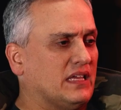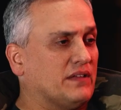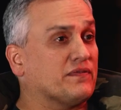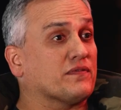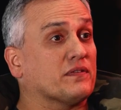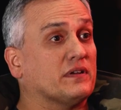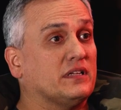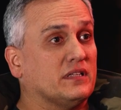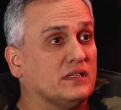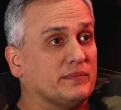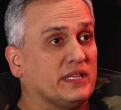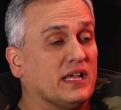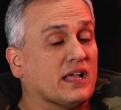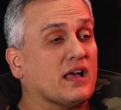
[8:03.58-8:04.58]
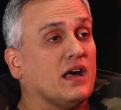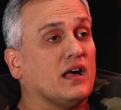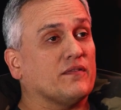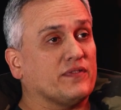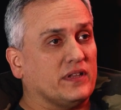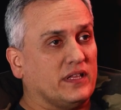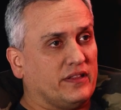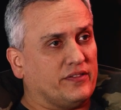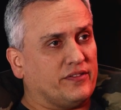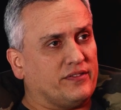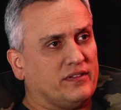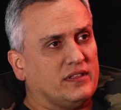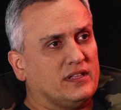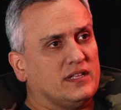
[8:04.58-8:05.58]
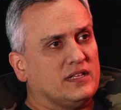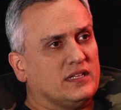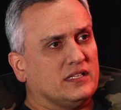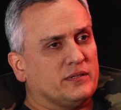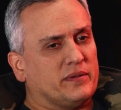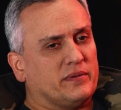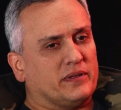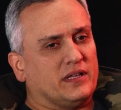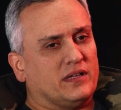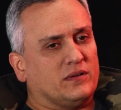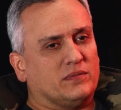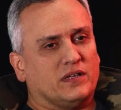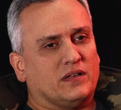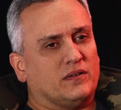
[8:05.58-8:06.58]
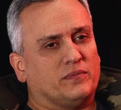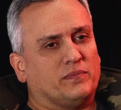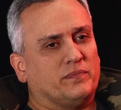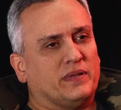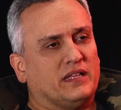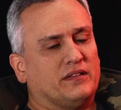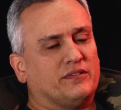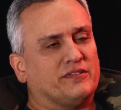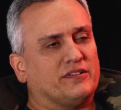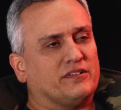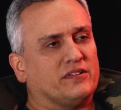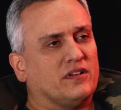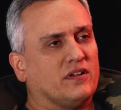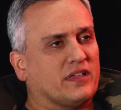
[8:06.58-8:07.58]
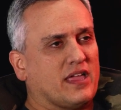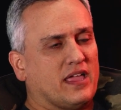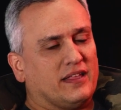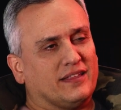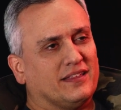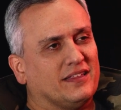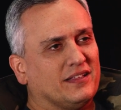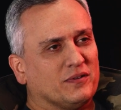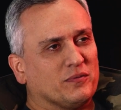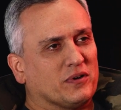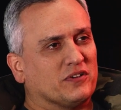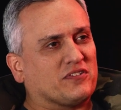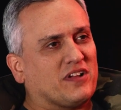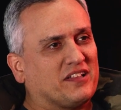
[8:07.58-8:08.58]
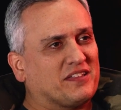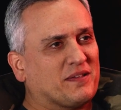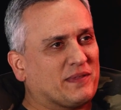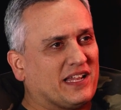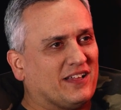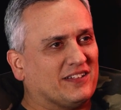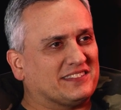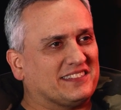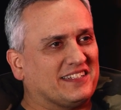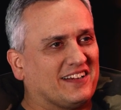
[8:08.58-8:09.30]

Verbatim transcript: that freedom and that confidence. Yeah. able to go, oh, bad decision. Okay. Yeah. We're gonna try something else